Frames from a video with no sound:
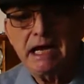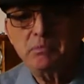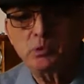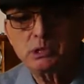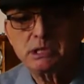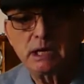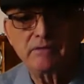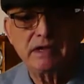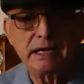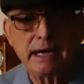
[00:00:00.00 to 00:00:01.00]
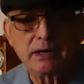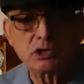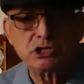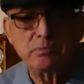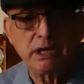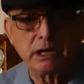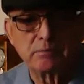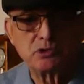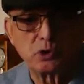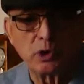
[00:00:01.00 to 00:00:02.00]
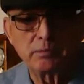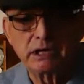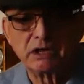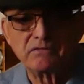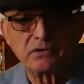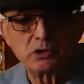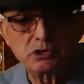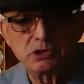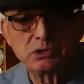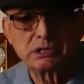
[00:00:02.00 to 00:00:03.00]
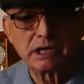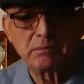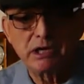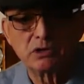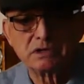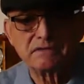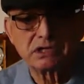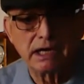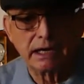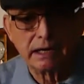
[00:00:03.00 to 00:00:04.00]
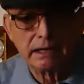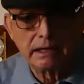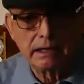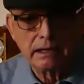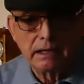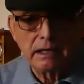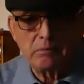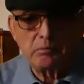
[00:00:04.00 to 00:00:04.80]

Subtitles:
80% of the energy being absorbed in the first 2 centimeters of skin. It